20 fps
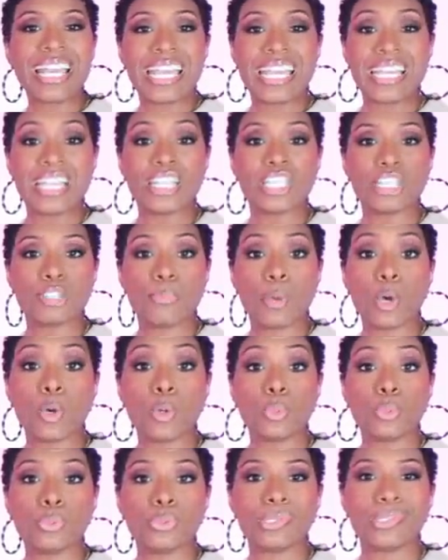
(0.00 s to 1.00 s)

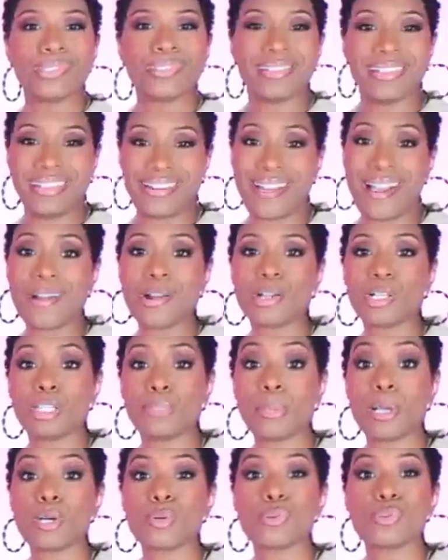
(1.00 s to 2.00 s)
Inspos and
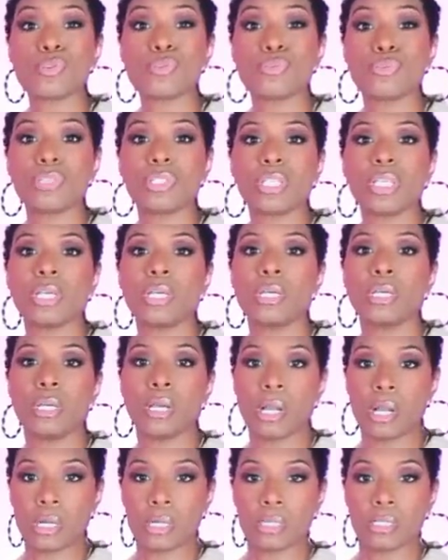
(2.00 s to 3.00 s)
arspos,
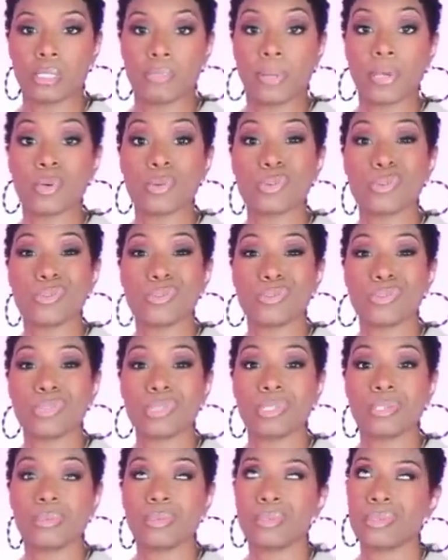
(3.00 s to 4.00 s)

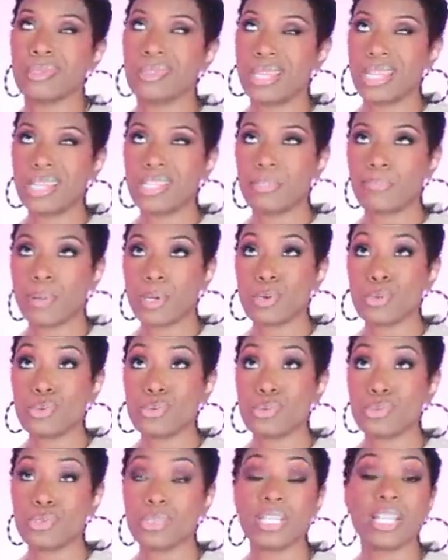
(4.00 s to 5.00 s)
herspos,
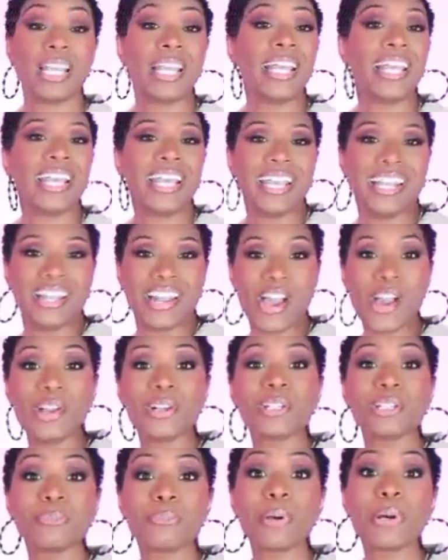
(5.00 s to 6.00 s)
dayspos, and
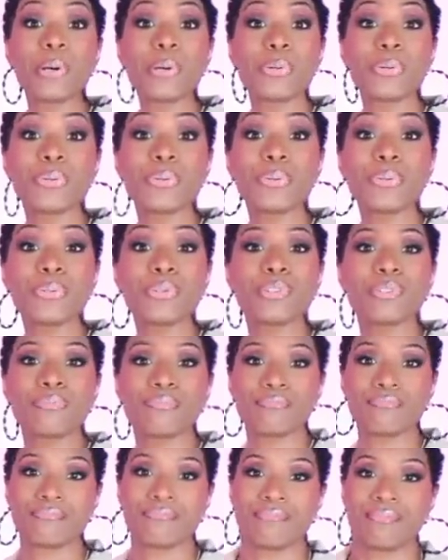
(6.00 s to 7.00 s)

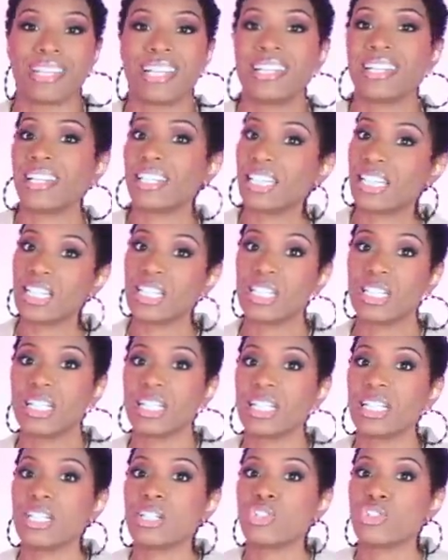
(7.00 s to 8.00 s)
arspos. Now let's
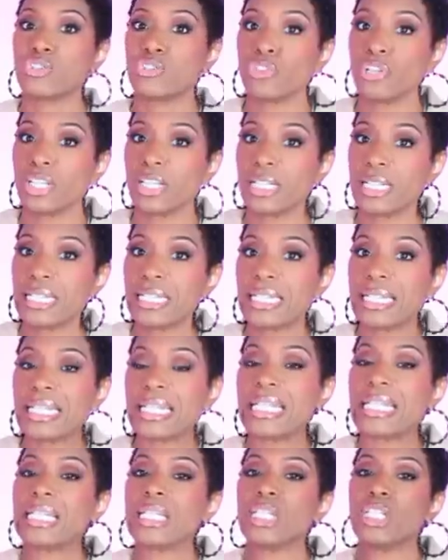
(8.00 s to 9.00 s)
look at this trend
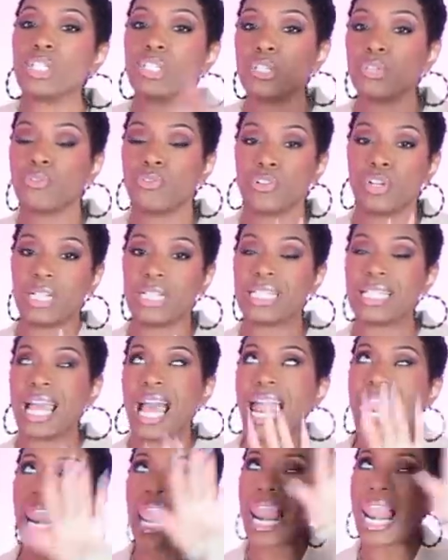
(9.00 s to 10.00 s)
in a different
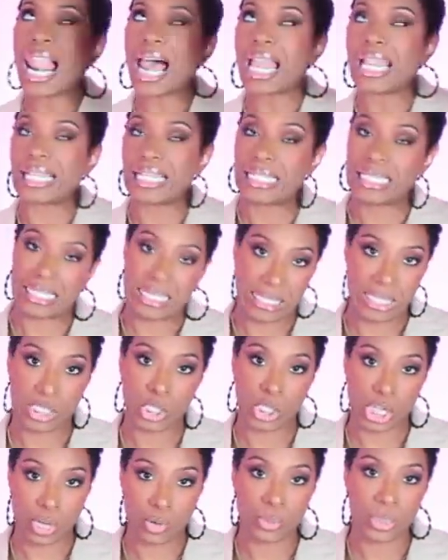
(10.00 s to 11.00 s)
way. light,
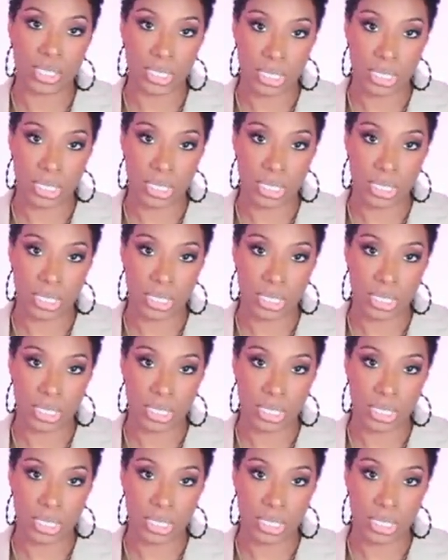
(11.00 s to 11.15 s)
shall we